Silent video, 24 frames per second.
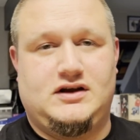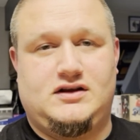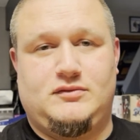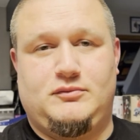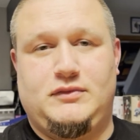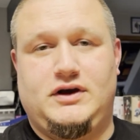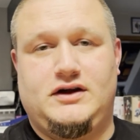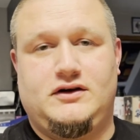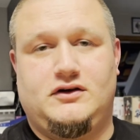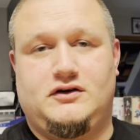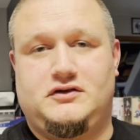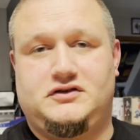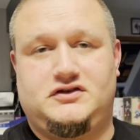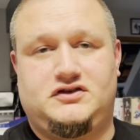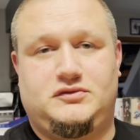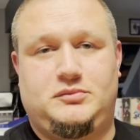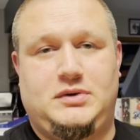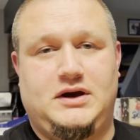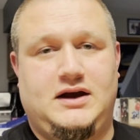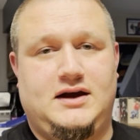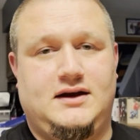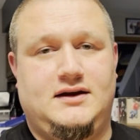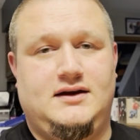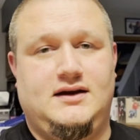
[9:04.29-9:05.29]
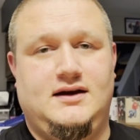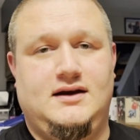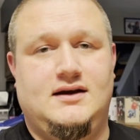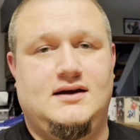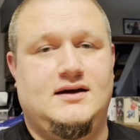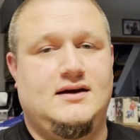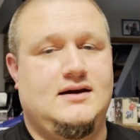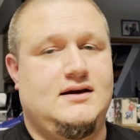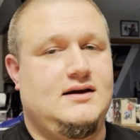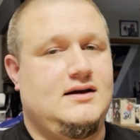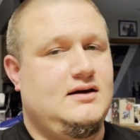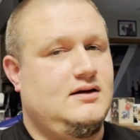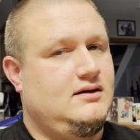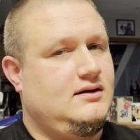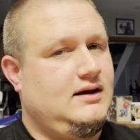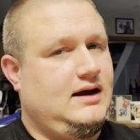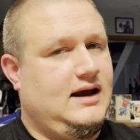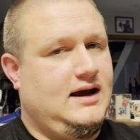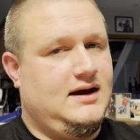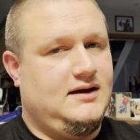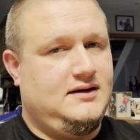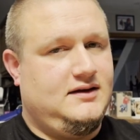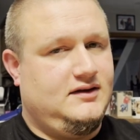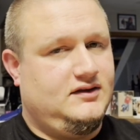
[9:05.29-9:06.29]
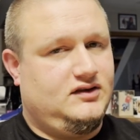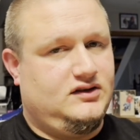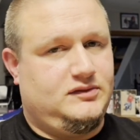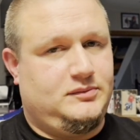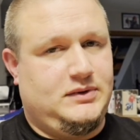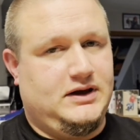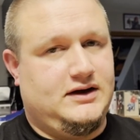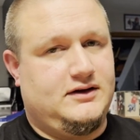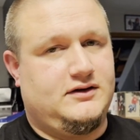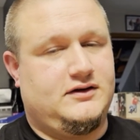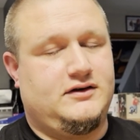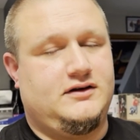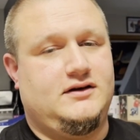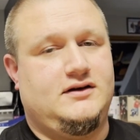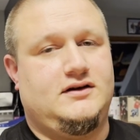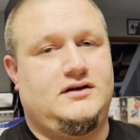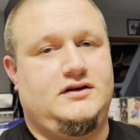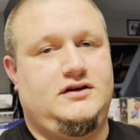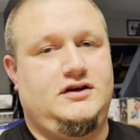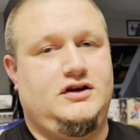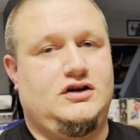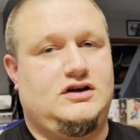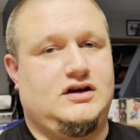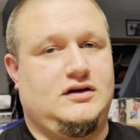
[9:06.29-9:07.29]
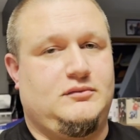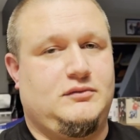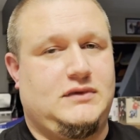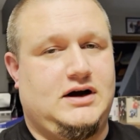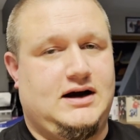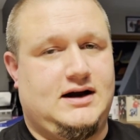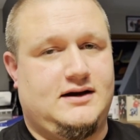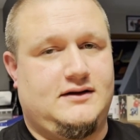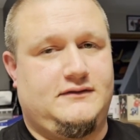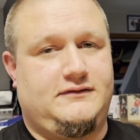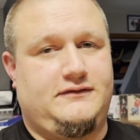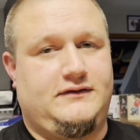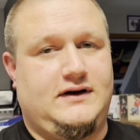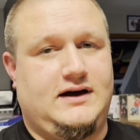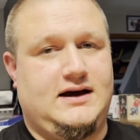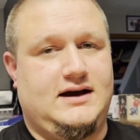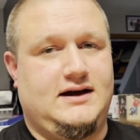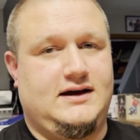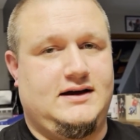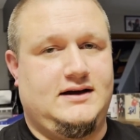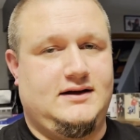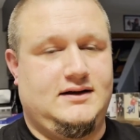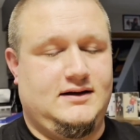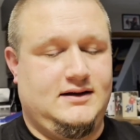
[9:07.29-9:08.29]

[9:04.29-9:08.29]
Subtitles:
Minnow Spin, any spinner you can modify.